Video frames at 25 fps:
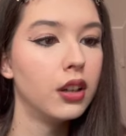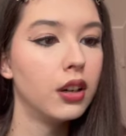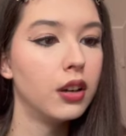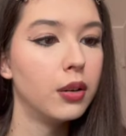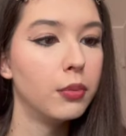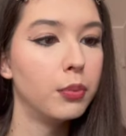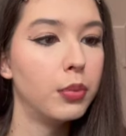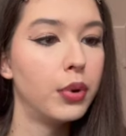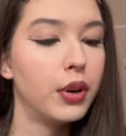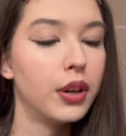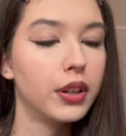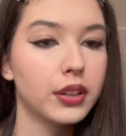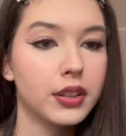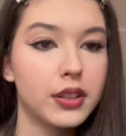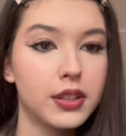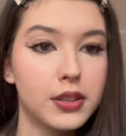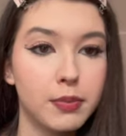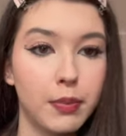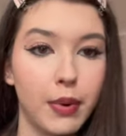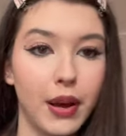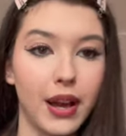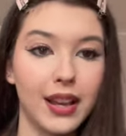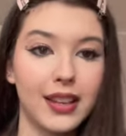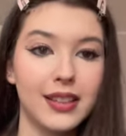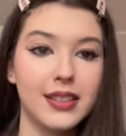Burnt
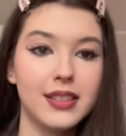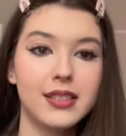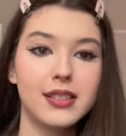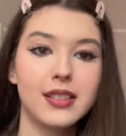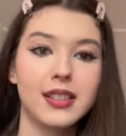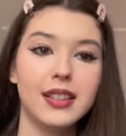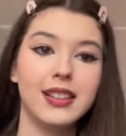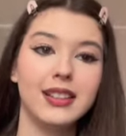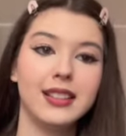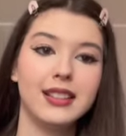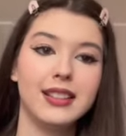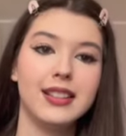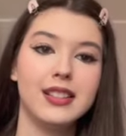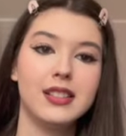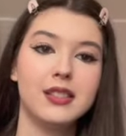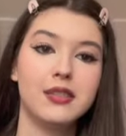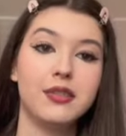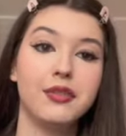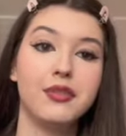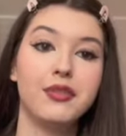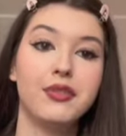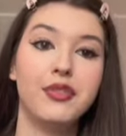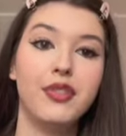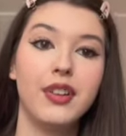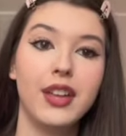Spice. It is
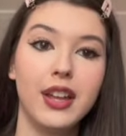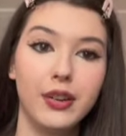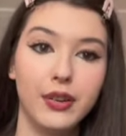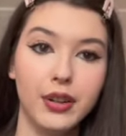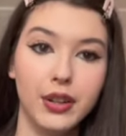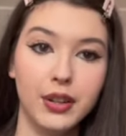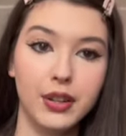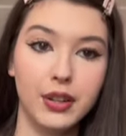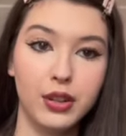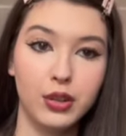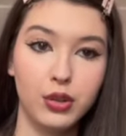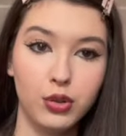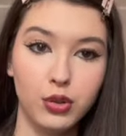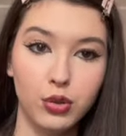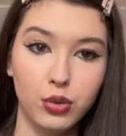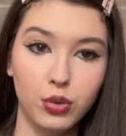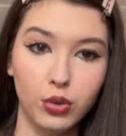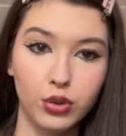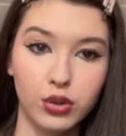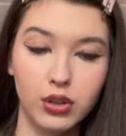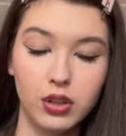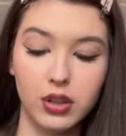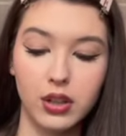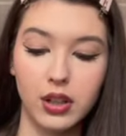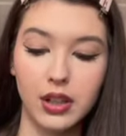very nude,